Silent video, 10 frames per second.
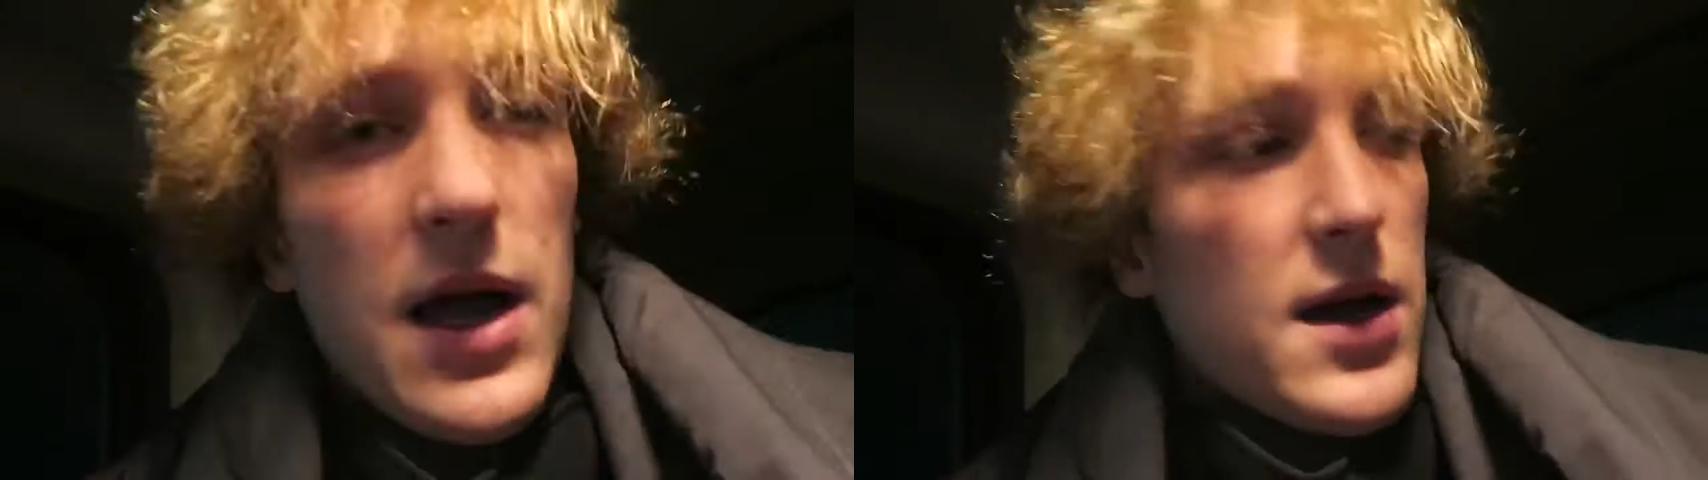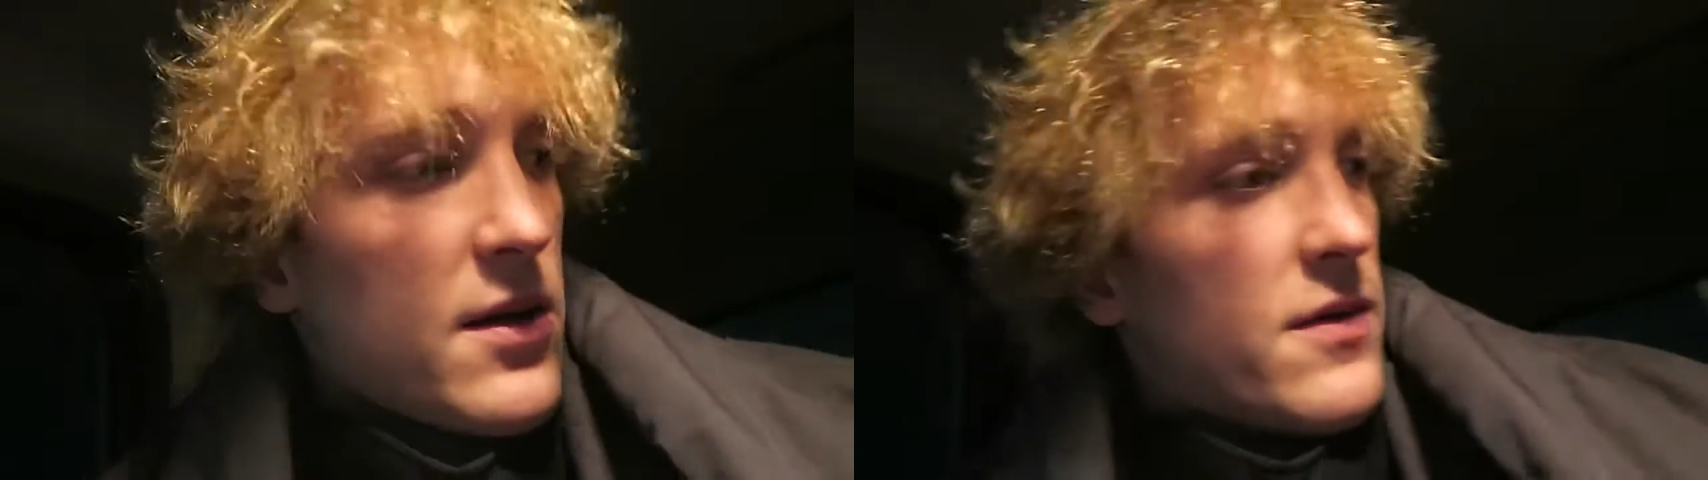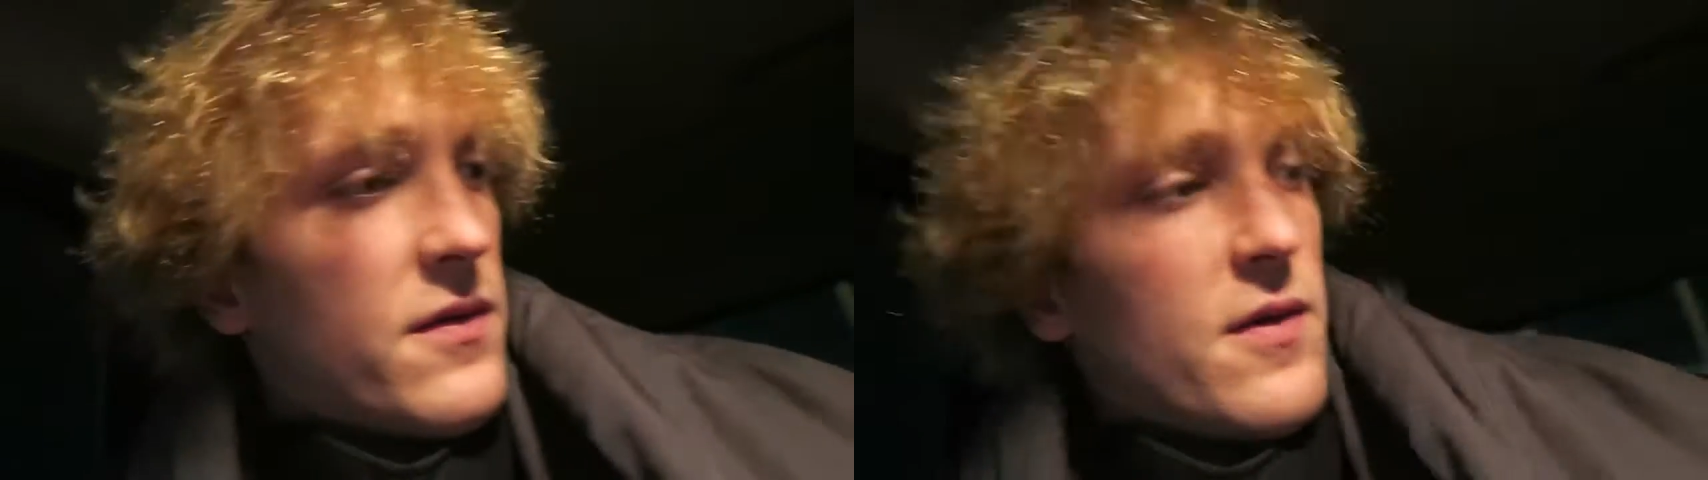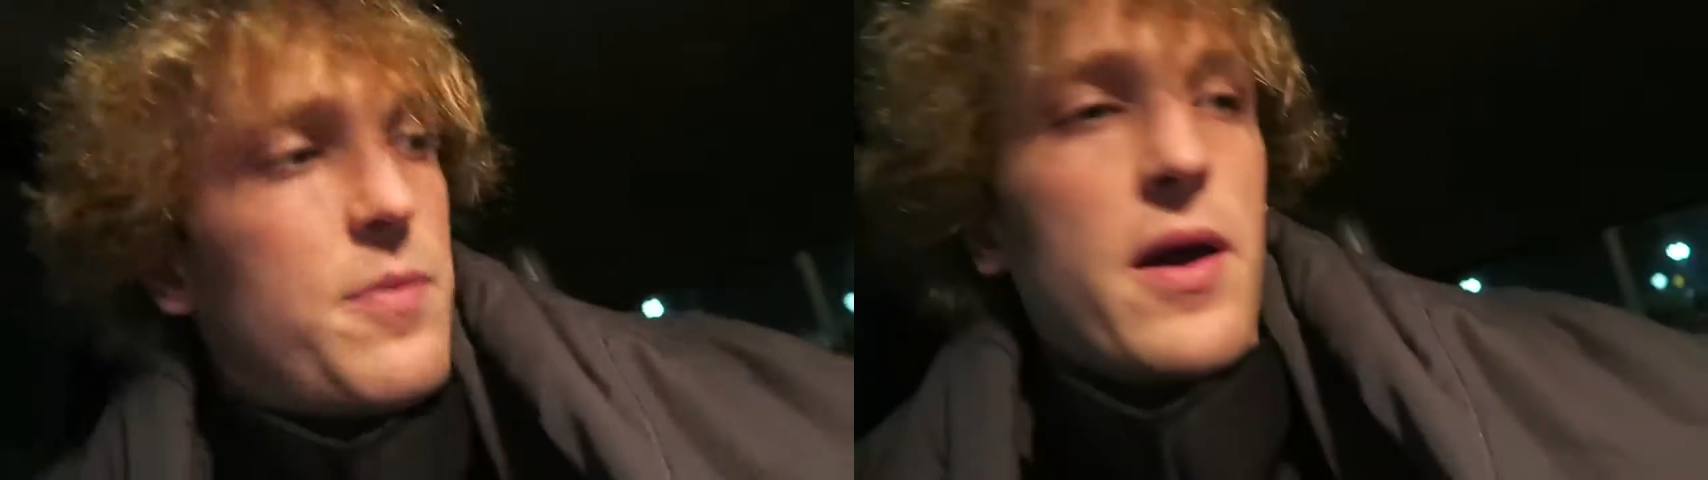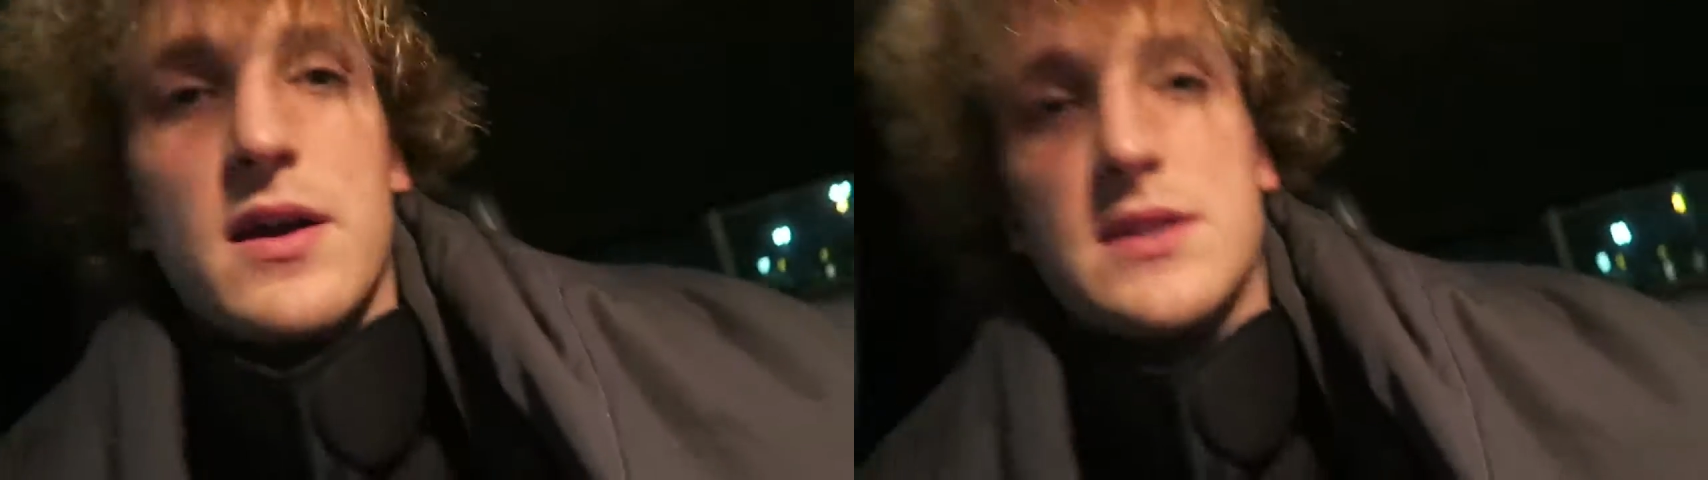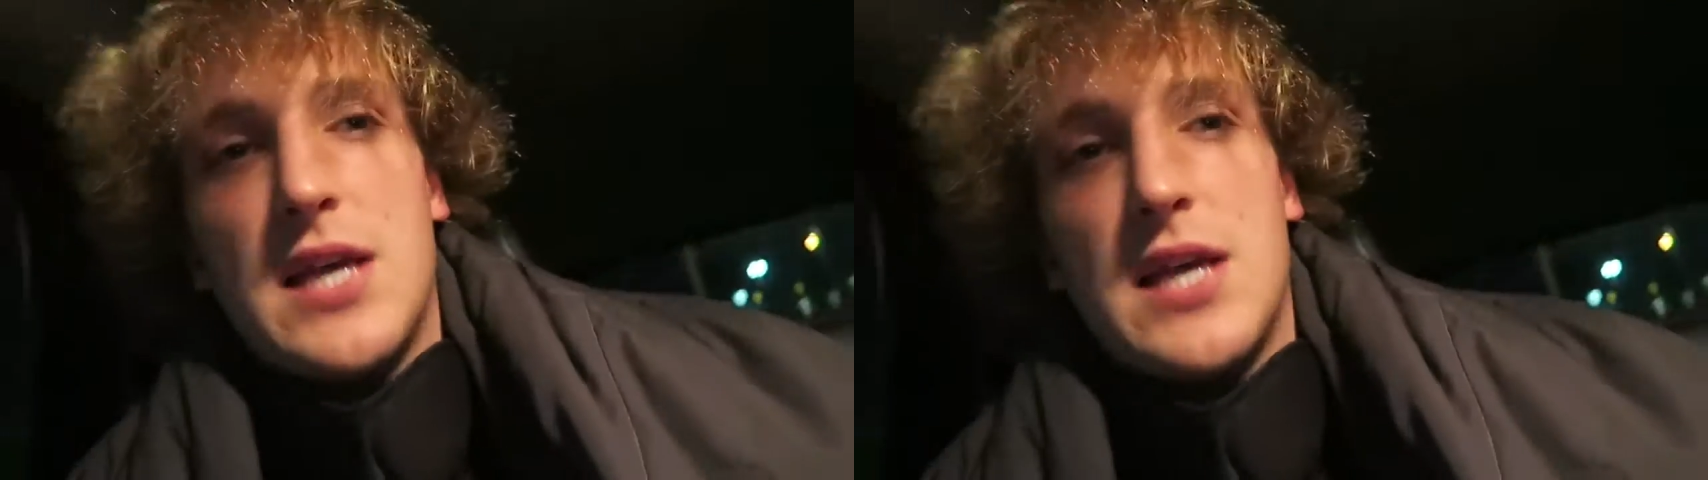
I got a free pair of